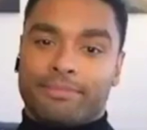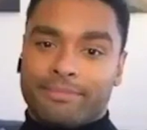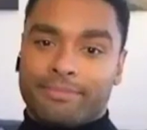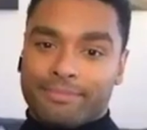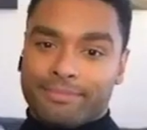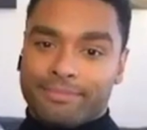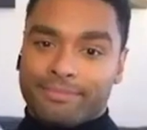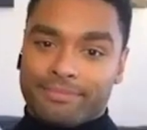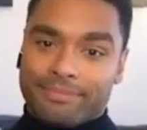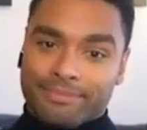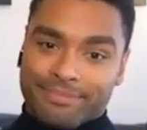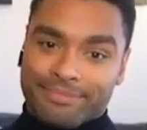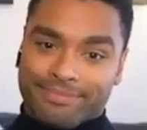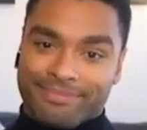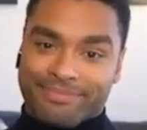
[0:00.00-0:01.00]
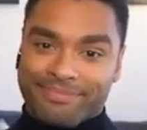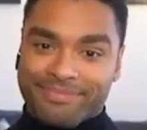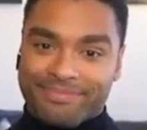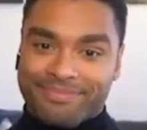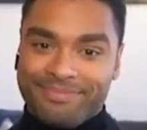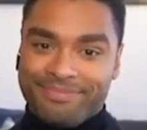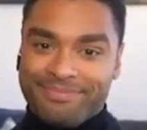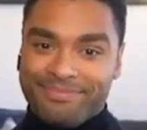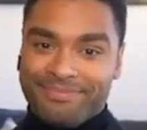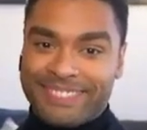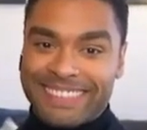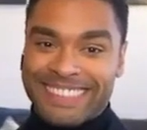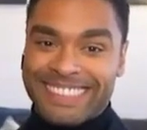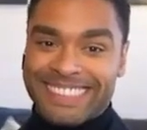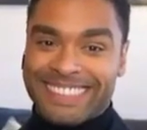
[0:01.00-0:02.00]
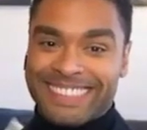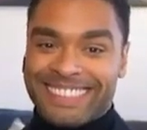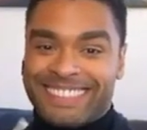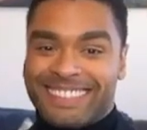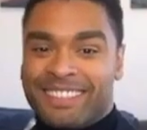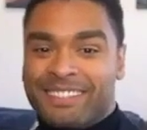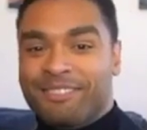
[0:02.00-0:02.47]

[no speech]